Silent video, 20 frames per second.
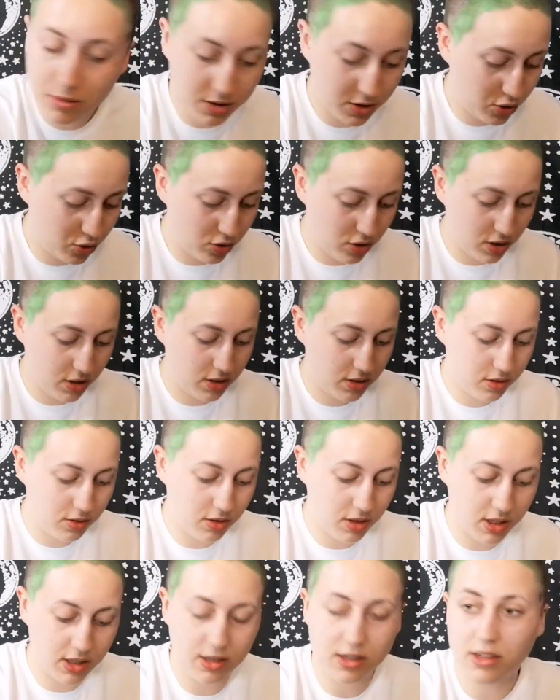I'm going to try and
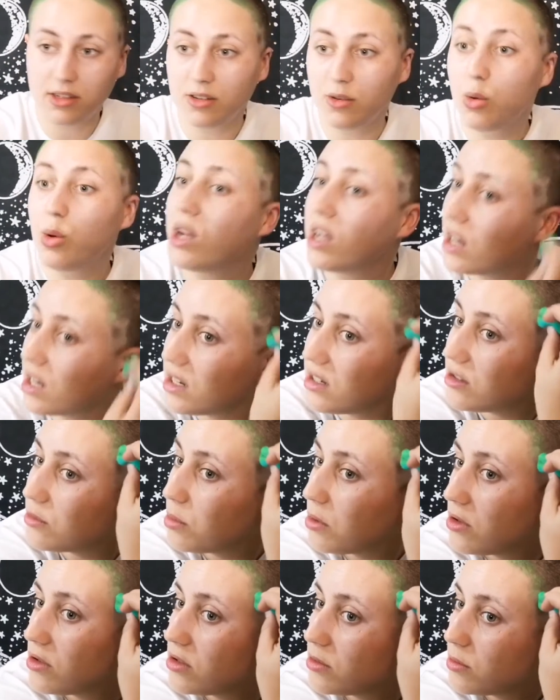do this as quickly
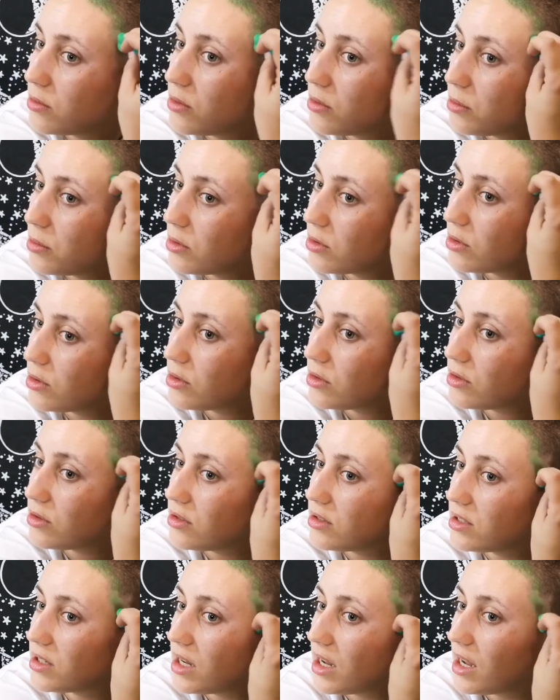as possible
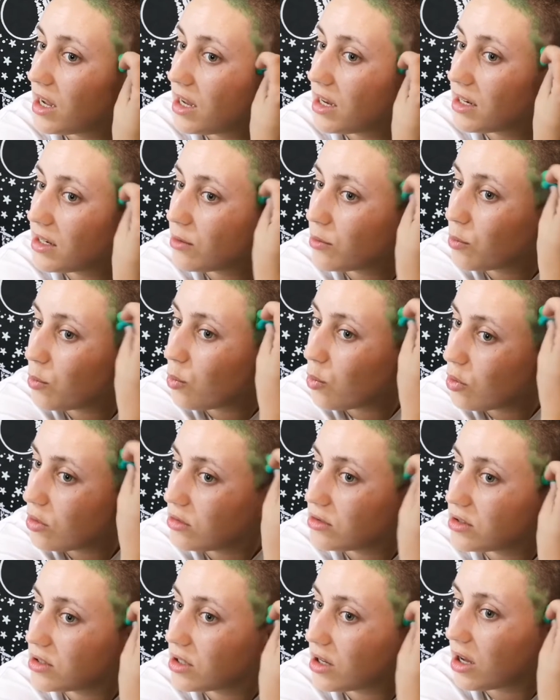because I
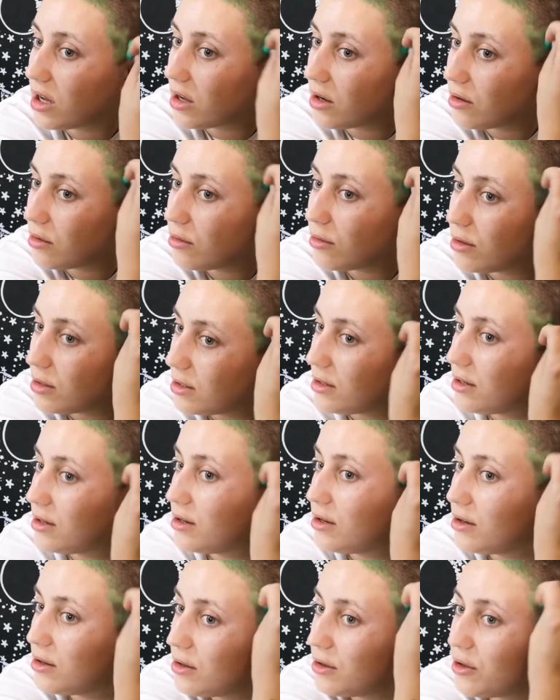want to go
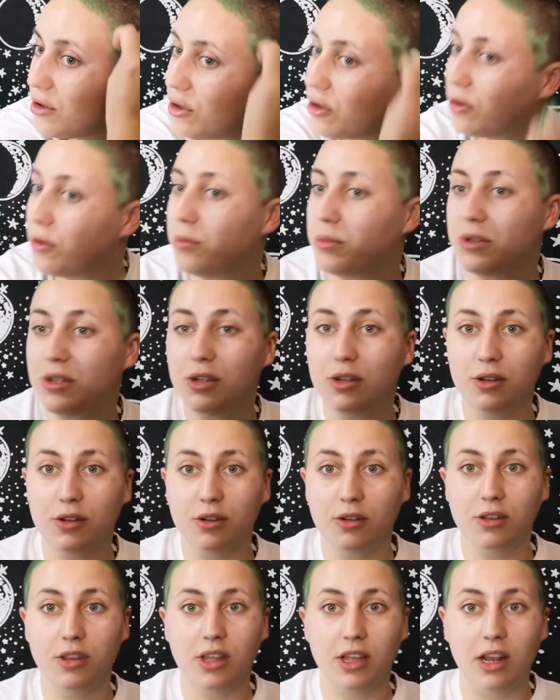up
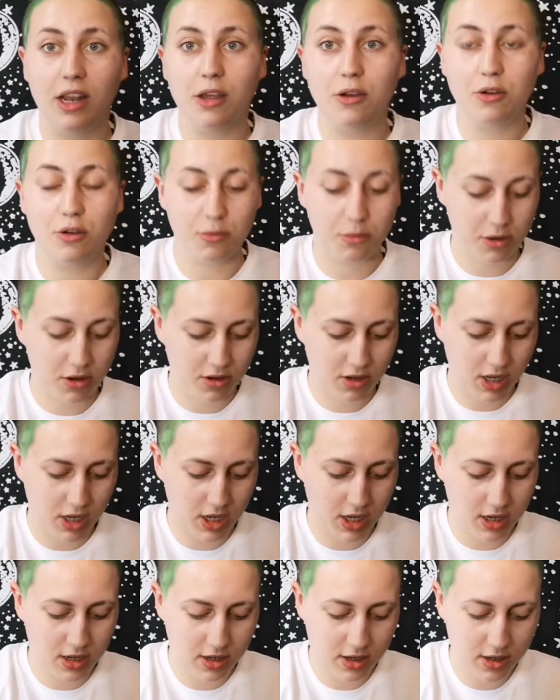to the local
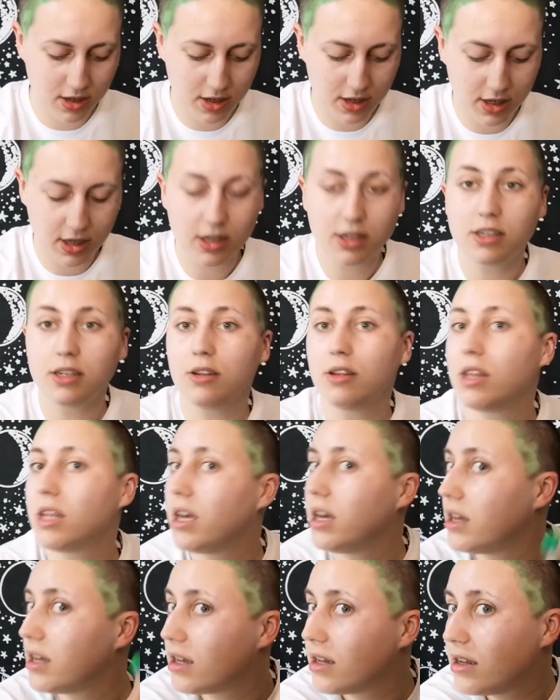market so
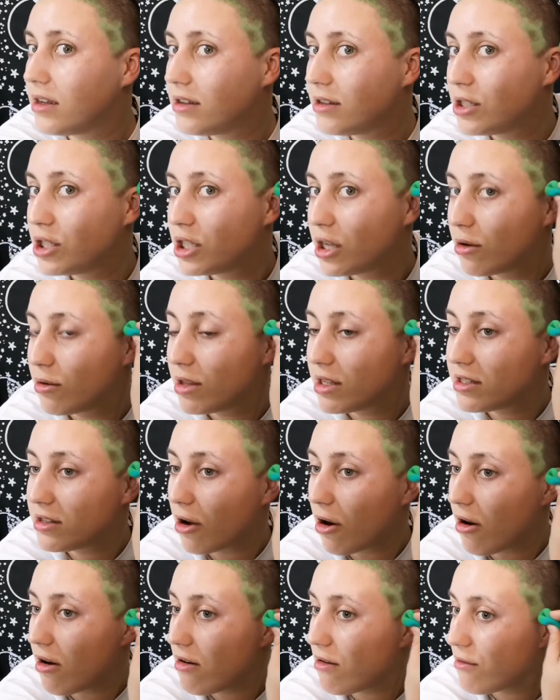that I can show
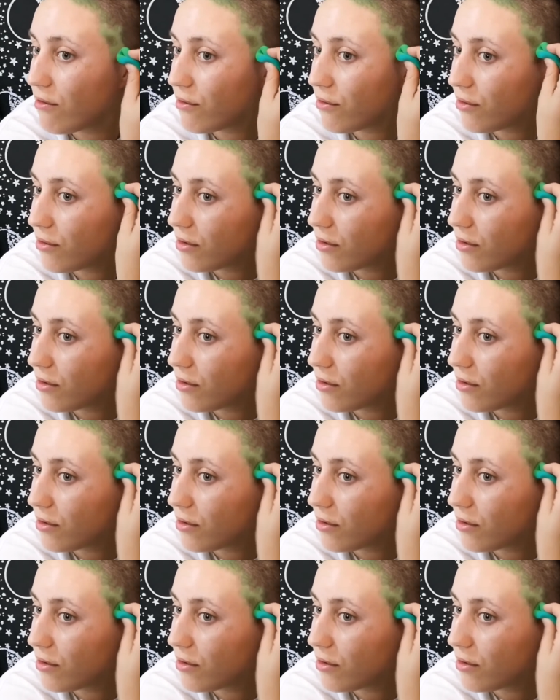this off